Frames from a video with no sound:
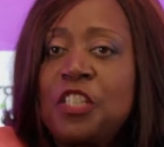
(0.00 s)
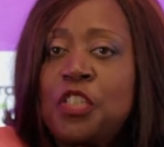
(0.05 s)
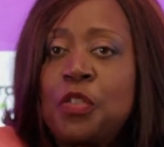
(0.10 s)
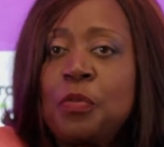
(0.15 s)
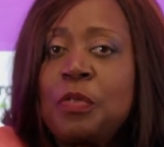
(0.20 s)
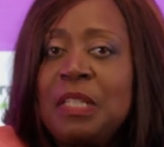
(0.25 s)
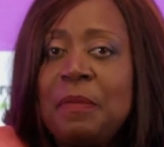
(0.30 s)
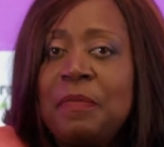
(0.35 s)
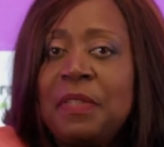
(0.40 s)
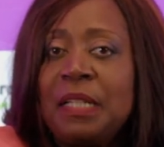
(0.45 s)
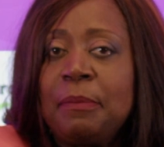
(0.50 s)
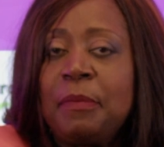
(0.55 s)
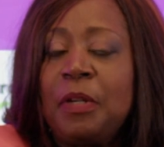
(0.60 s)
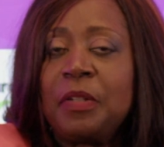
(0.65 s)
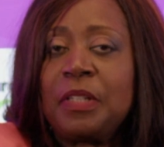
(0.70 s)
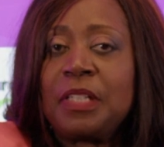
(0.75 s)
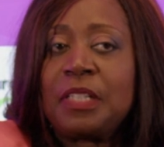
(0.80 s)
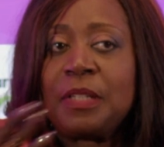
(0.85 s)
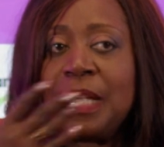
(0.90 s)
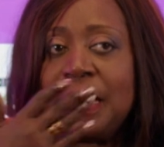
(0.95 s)
Just do something
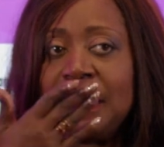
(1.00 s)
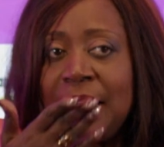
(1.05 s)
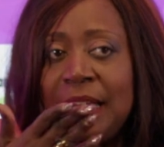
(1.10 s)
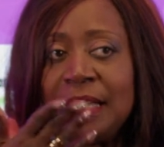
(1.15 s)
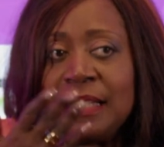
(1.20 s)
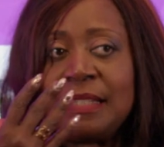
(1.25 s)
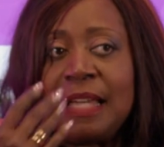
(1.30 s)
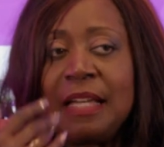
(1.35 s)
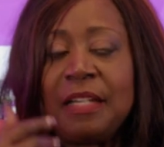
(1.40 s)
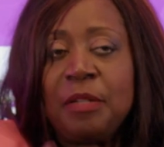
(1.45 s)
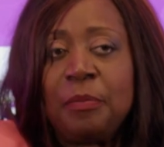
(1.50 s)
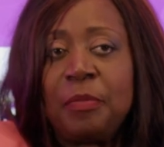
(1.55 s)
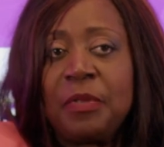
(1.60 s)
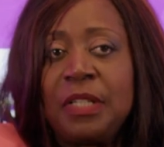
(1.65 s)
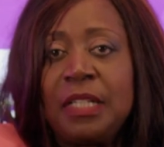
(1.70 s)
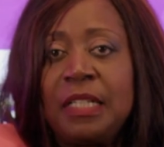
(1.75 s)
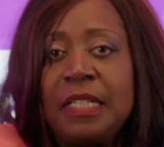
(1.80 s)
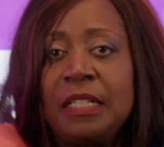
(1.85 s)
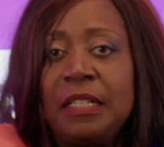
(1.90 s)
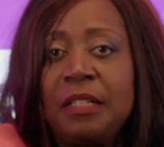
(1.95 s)
about it. So I signed up
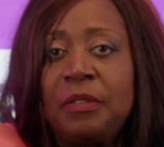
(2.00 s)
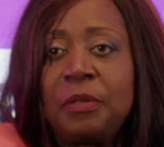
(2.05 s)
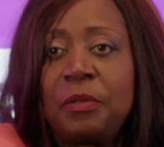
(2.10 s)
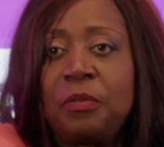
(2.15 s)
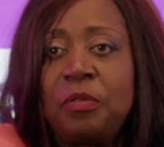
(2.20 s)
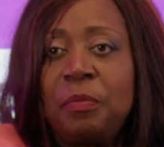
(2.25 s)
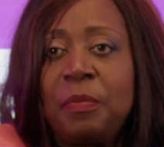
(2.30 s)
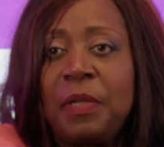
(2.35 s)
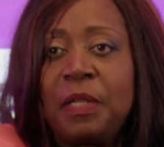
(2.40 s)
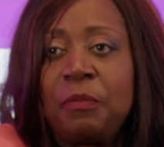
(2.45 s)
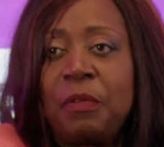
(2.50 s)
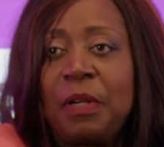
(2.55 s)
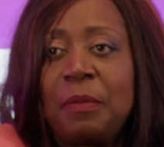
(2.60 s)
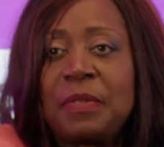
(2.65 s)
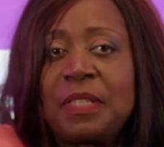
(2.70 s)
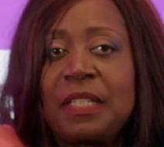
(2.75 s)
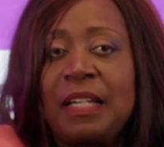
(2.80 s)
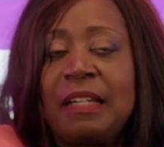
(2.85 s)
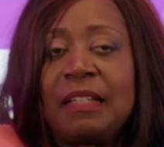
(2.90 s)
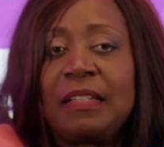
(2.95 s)
on a legal recruitment
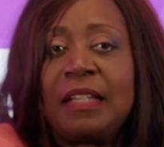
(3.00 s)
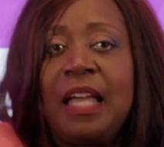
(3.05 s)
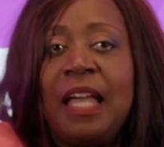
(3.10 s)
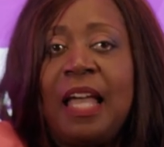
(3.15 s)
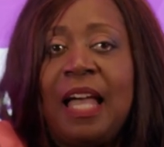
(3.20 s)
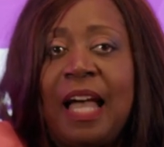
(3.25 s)
website.